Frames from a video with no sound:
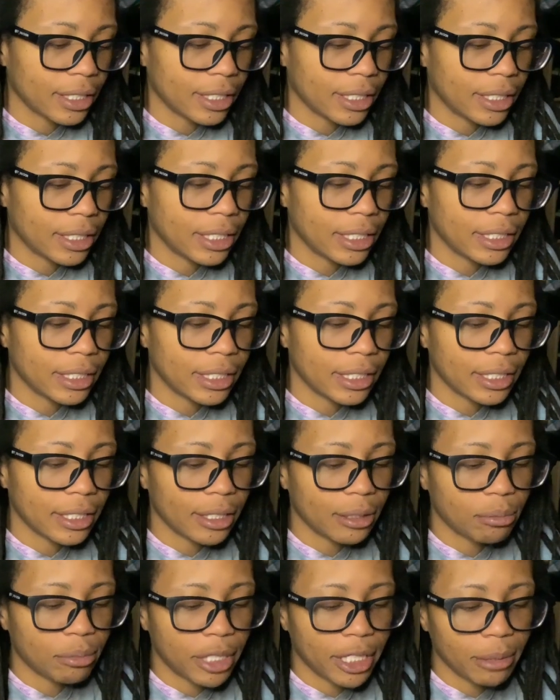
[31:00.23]
easy
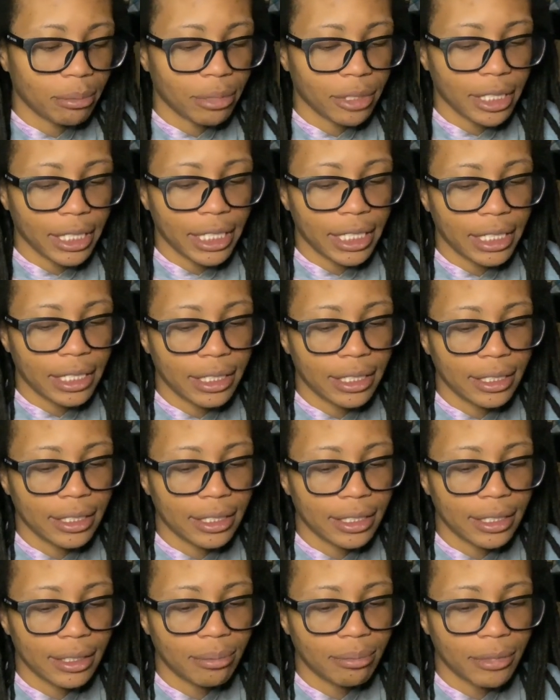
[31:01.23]
on my brain,
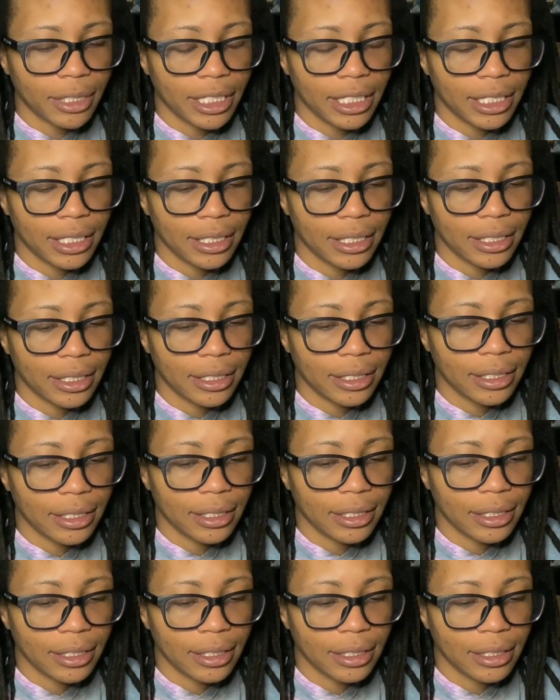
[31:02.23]
something
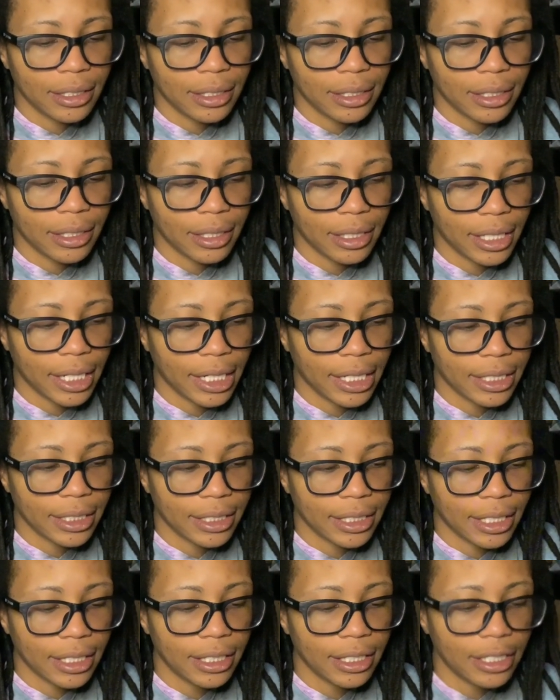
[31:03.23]

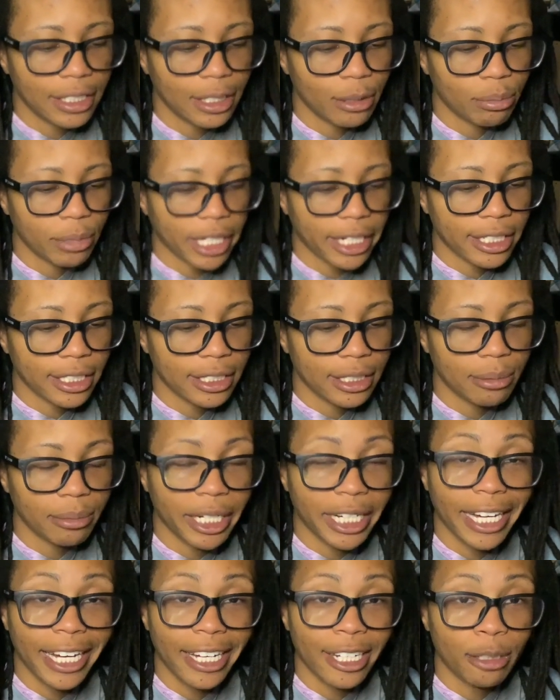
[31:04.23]
nice. I need to get back into
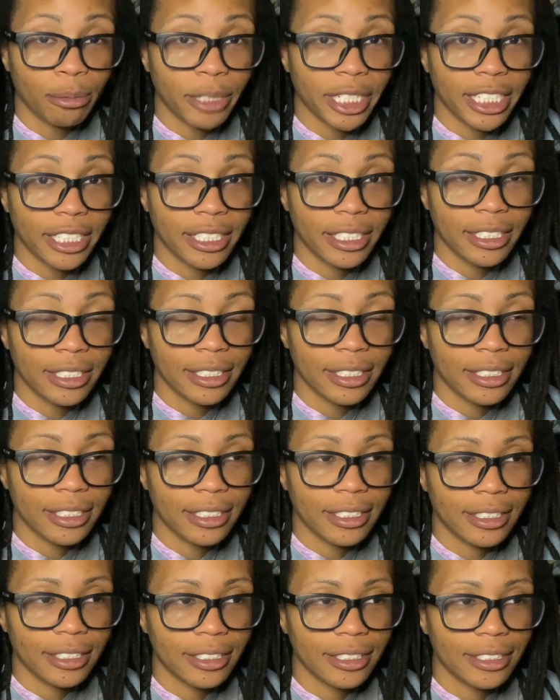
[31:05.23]
my anime.
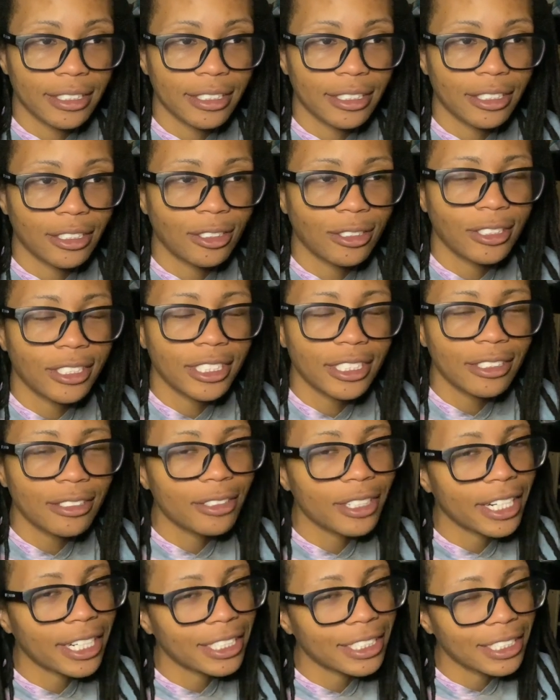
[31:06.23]
Jujutsu
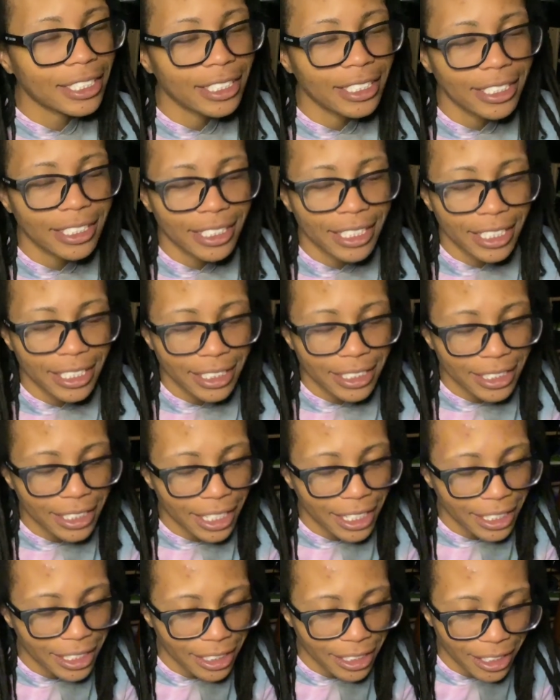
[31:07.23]
Kaisen is
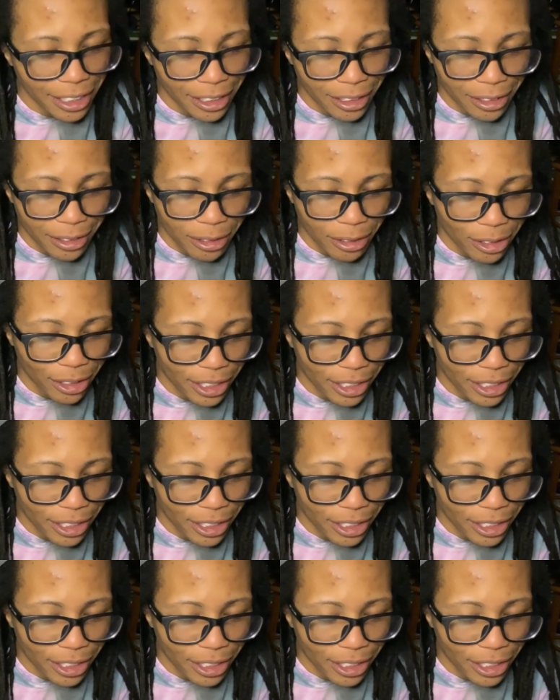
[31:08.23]
next. I know.